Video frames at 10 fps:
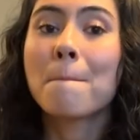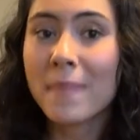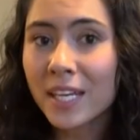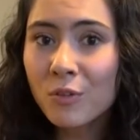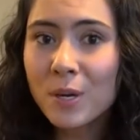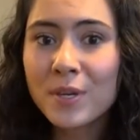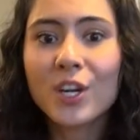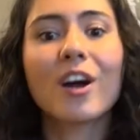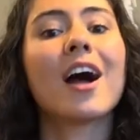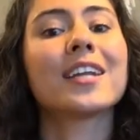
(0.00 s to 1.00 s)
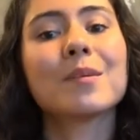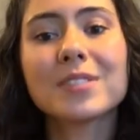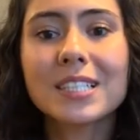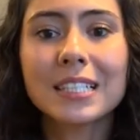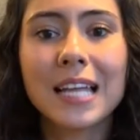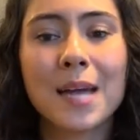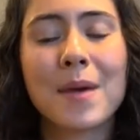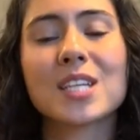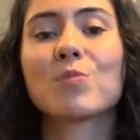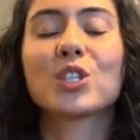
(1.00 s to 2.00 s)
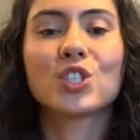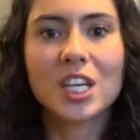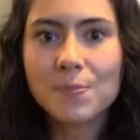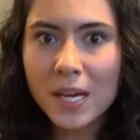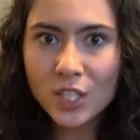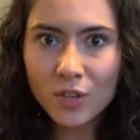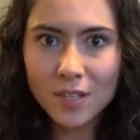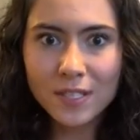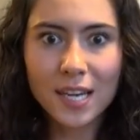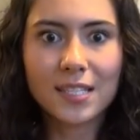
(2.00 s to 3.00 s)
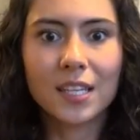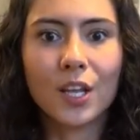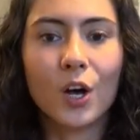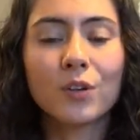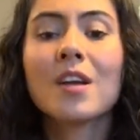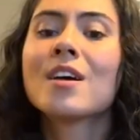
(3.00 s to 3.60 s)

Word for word: Many women are unable to climax with just penetrative sex alone,